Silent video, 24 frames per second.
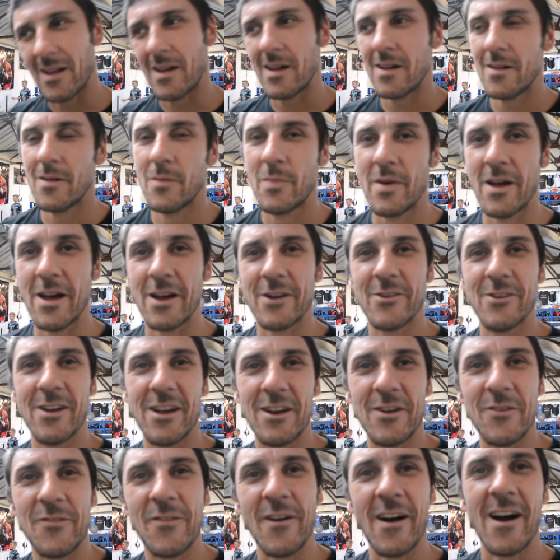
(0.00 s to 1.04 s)
a bit of
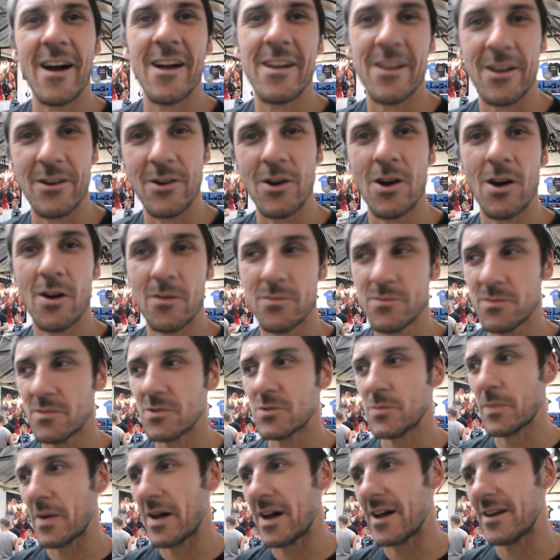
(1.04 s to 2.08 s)
greater fight, you know,
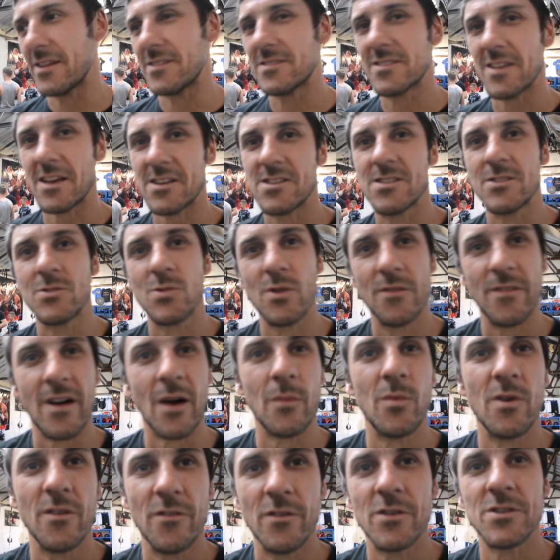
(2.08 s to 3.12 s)
sparring sessions we've had
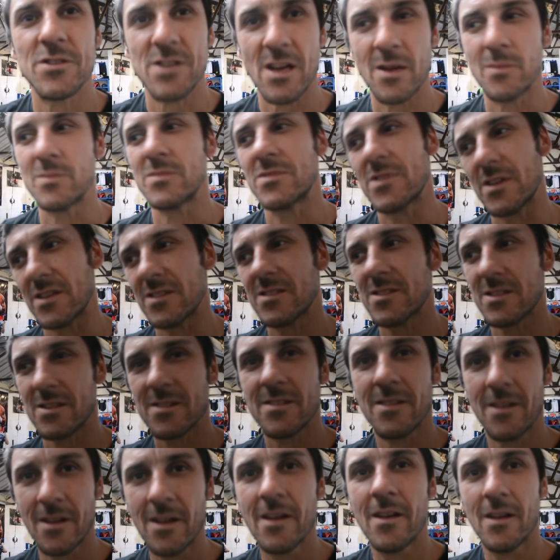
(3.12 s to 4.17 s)
with other gyms, it's
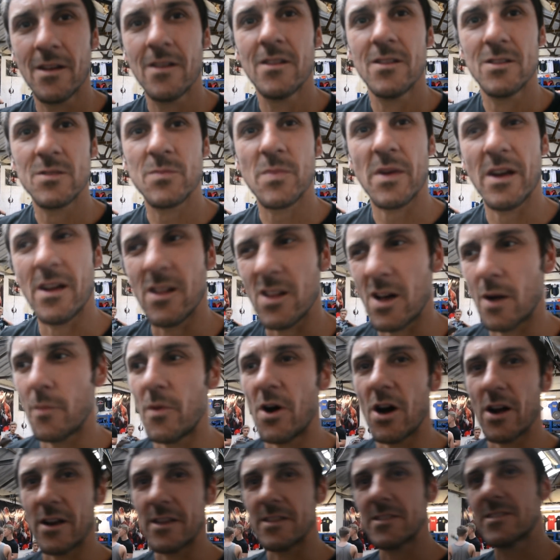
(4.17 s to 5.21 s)
been a lot
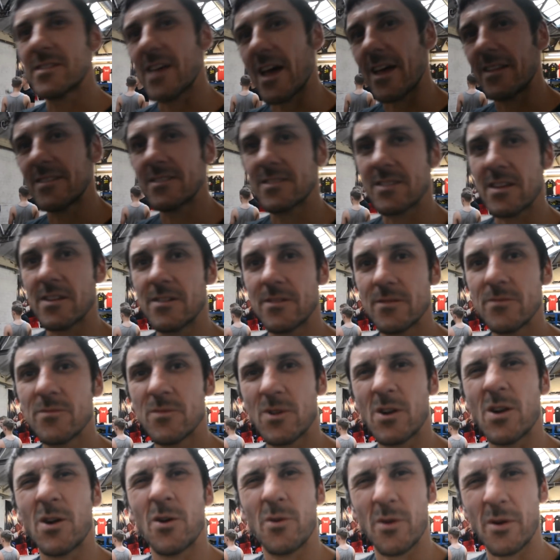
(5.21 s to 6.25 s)
more intense and
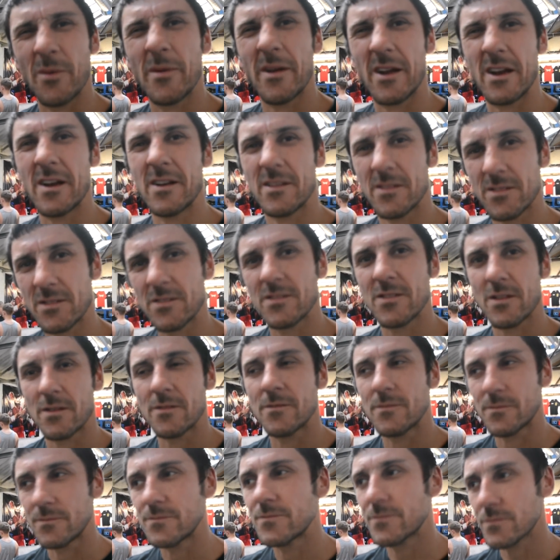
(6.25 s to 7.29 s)
you know what I mean.
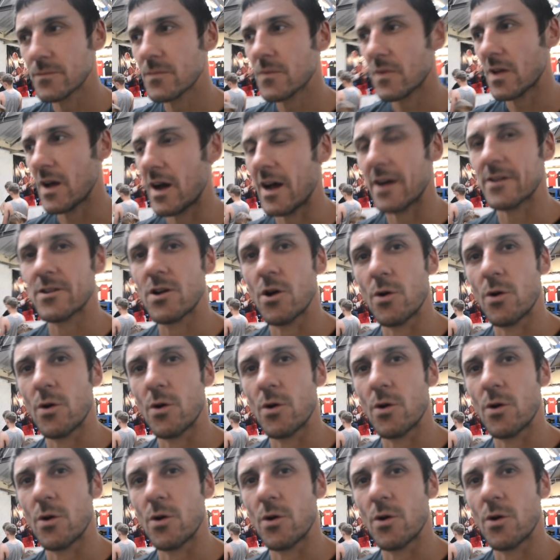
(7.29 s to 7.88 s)
Okay. So what,